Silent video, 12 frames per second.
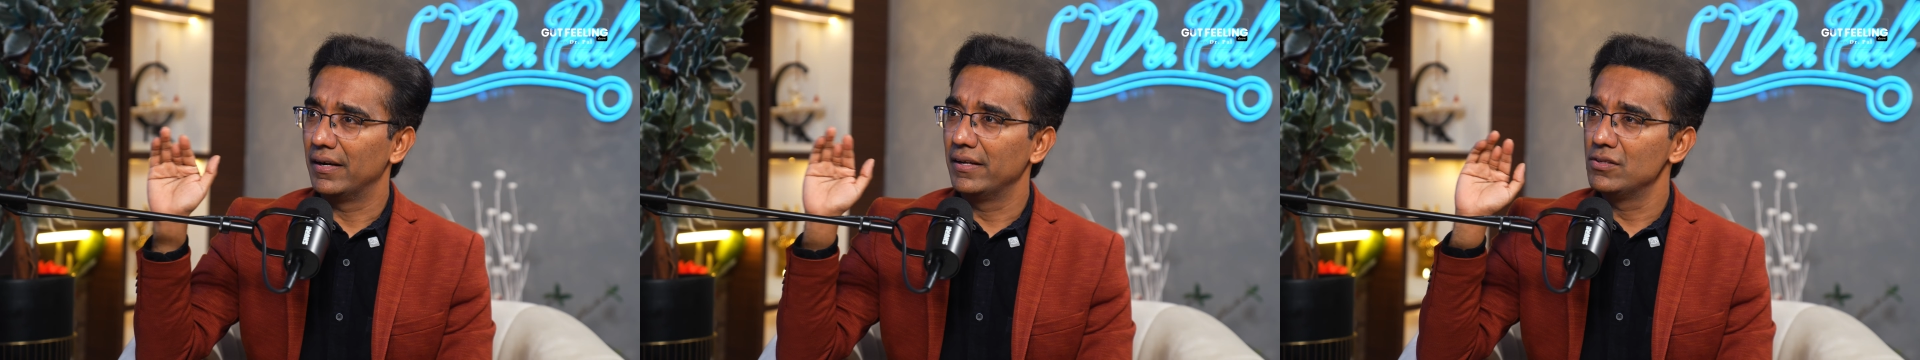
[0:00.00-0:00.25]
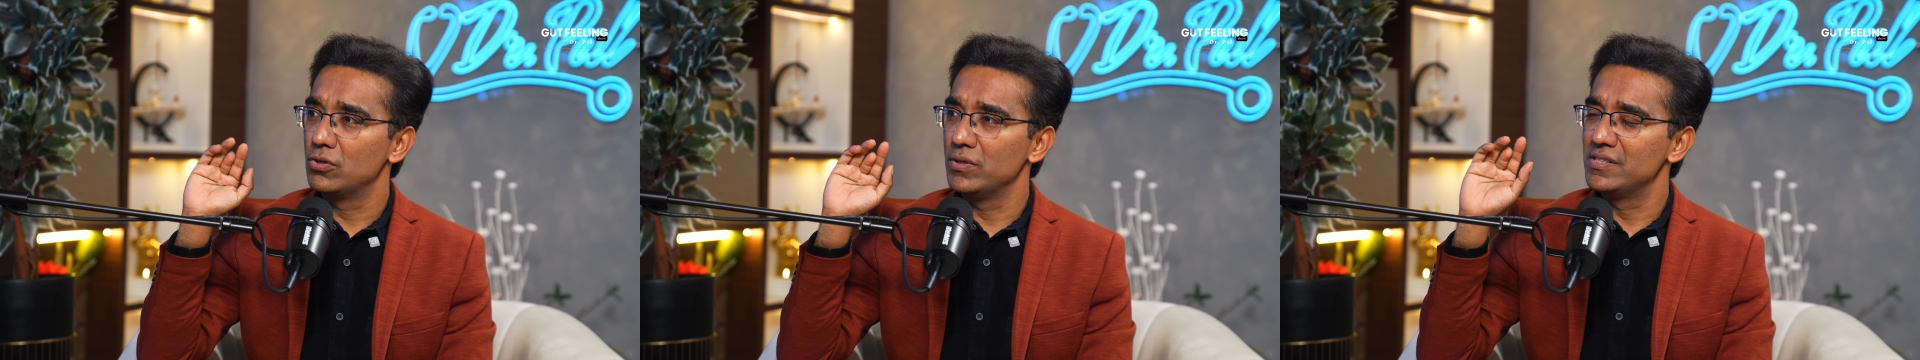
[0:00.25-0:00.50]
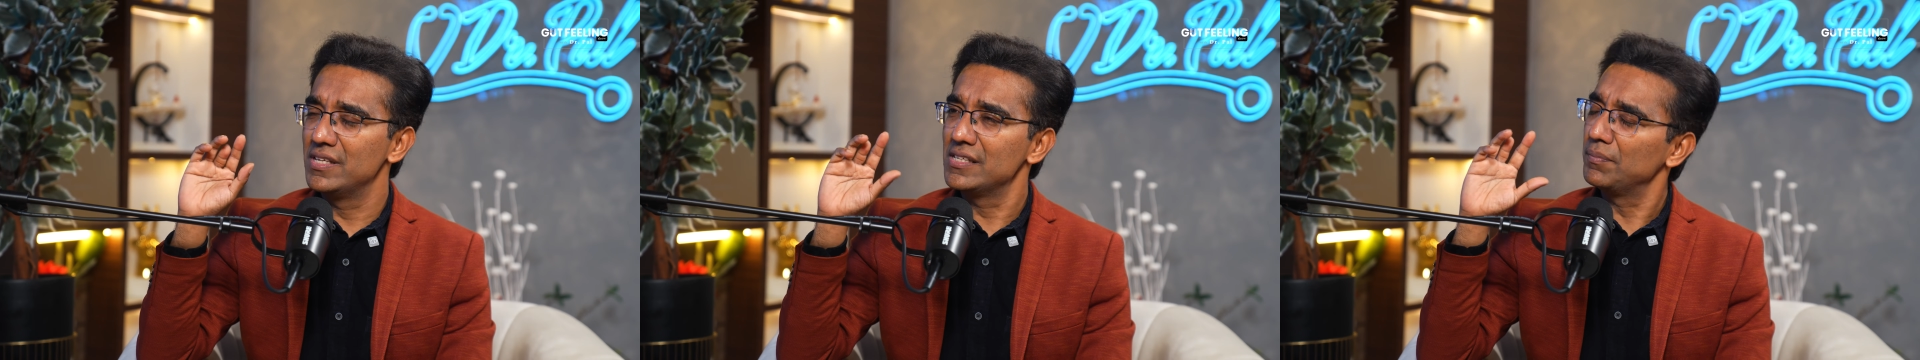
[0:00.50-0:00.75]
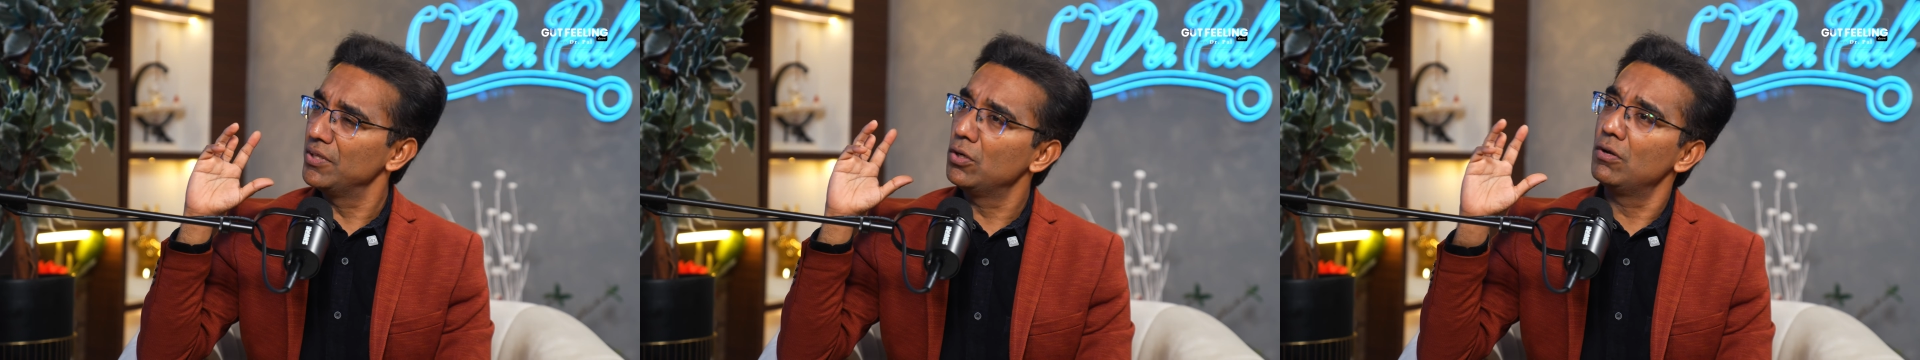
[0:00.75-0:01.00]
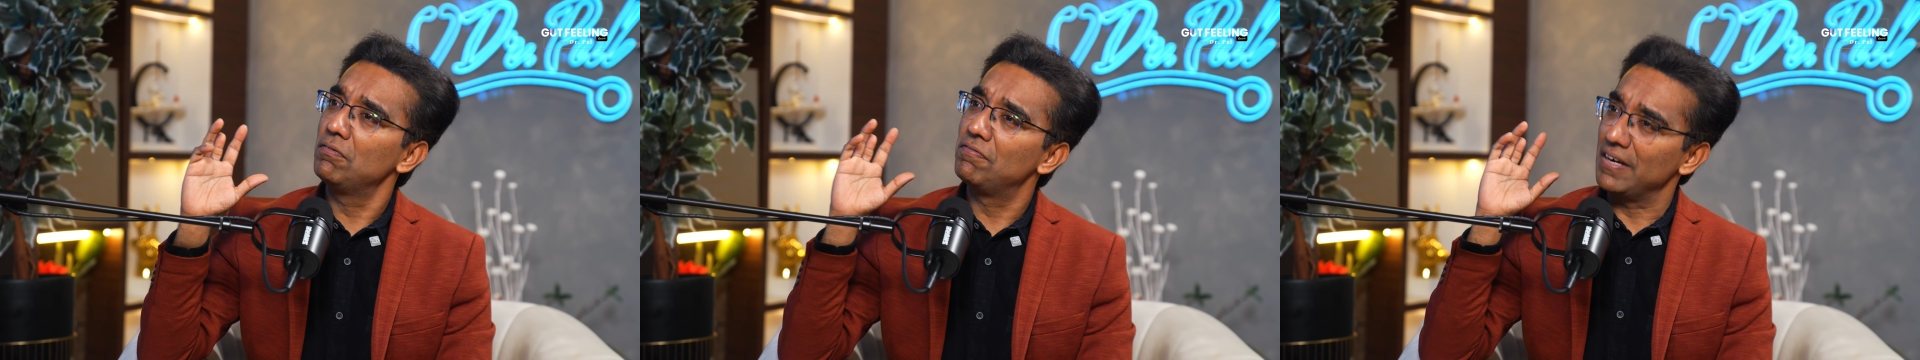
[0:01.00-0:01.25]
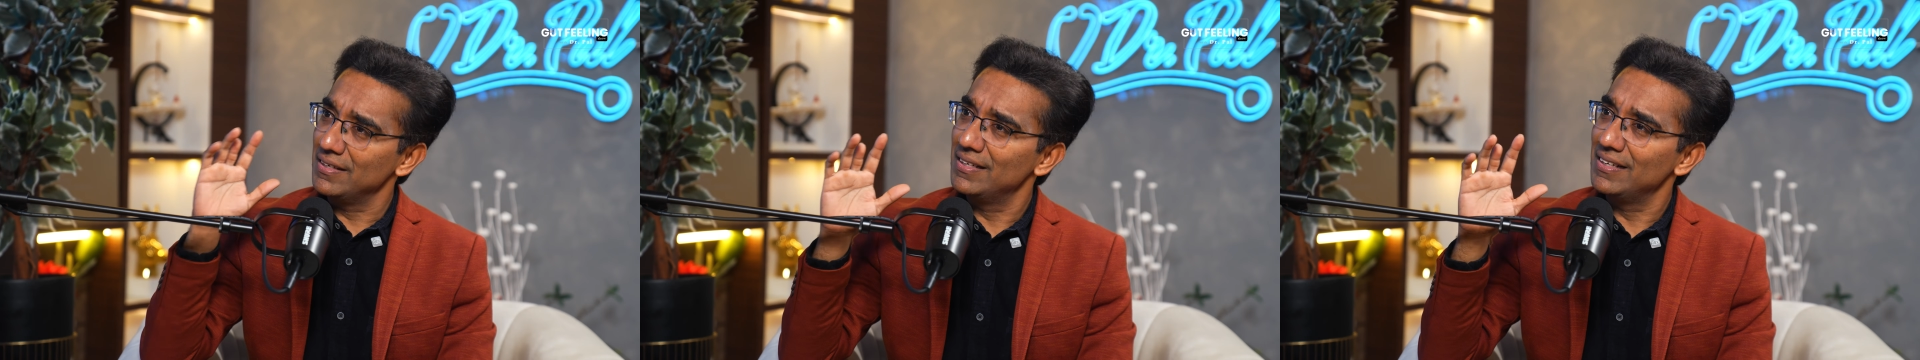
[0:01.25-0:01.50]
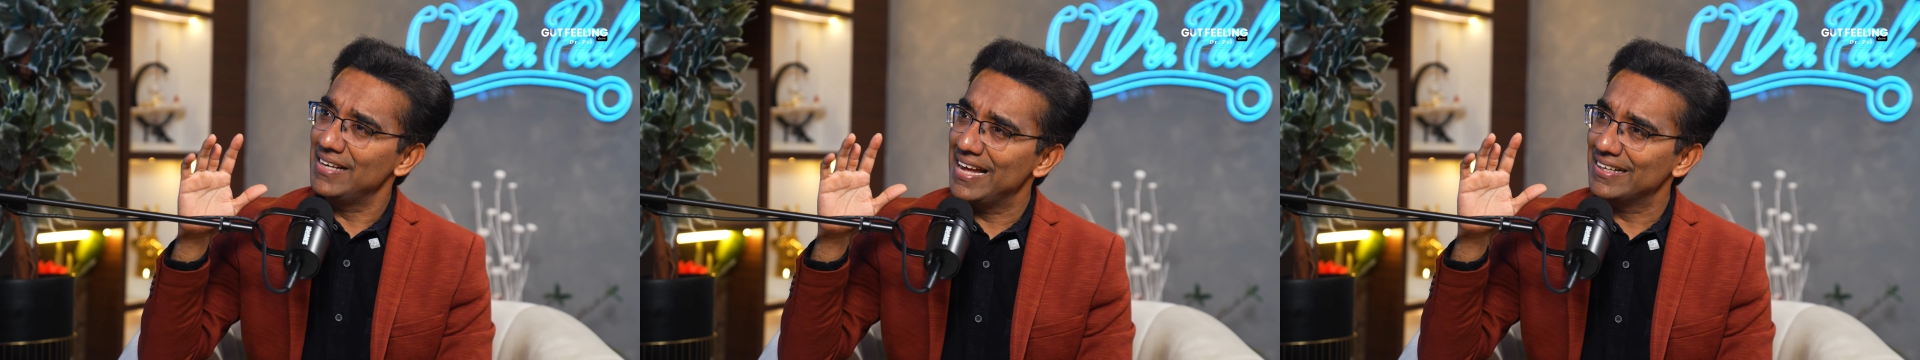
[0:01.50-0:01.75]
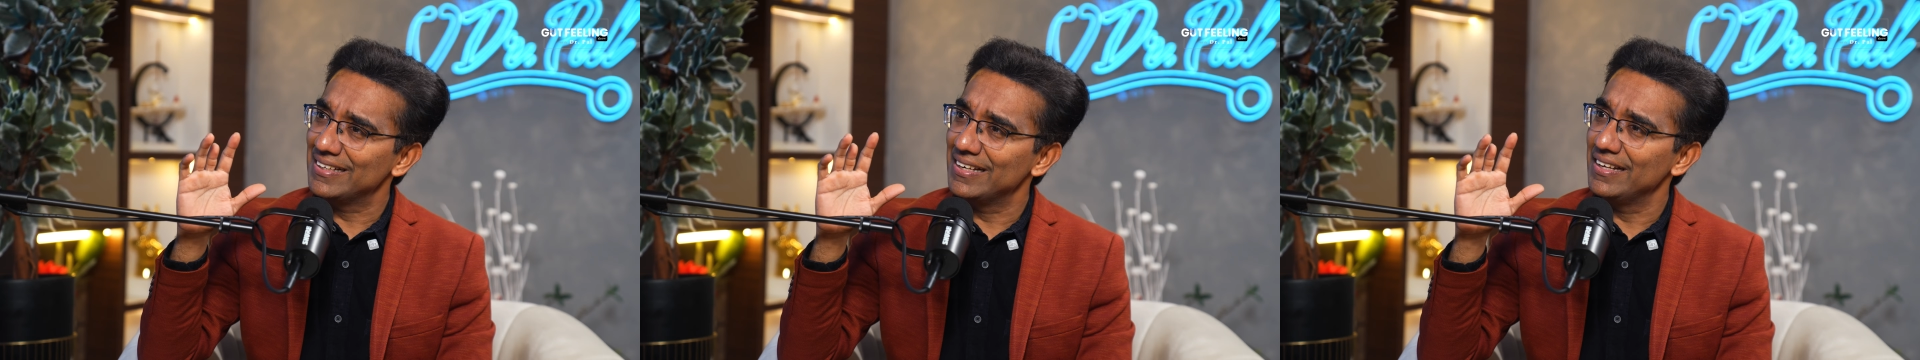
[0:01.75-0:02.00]
Right? So is there something called fungal
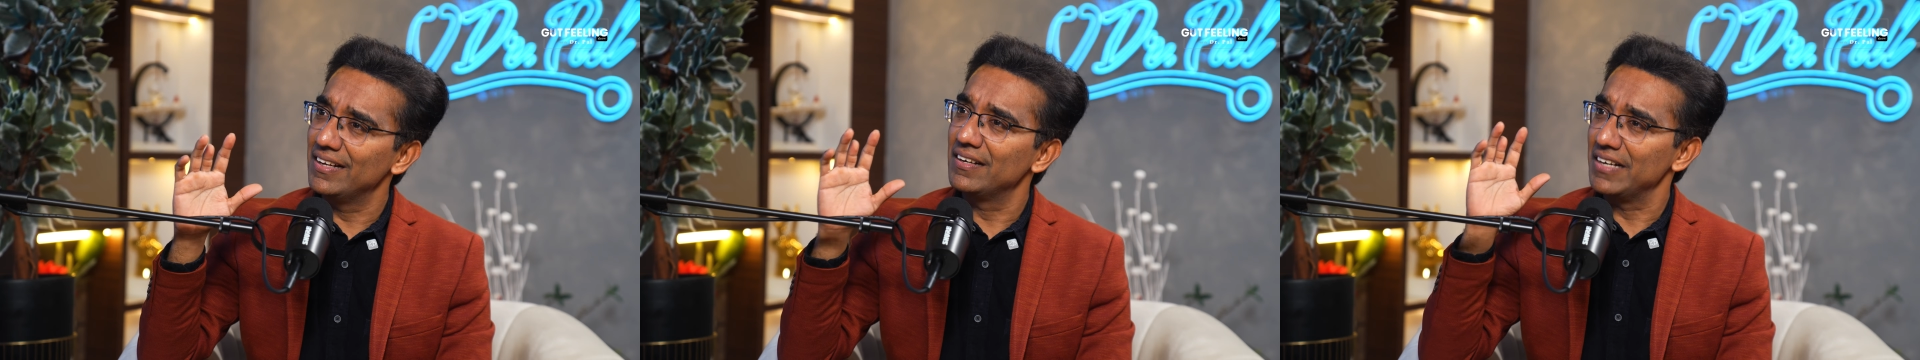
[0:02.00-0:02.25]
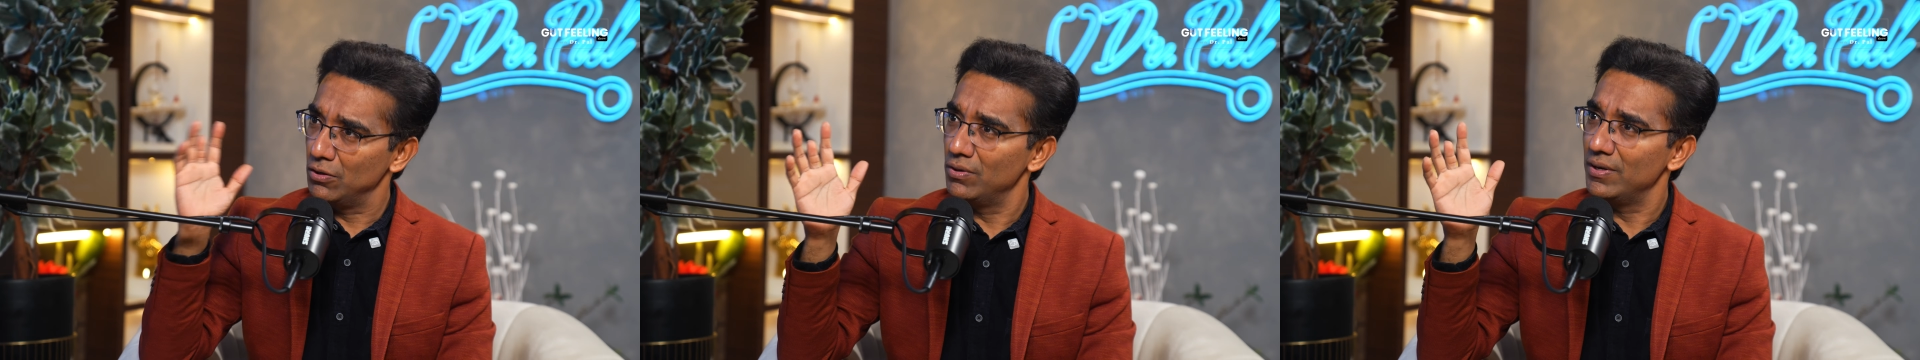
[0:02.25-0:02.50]
acne and regular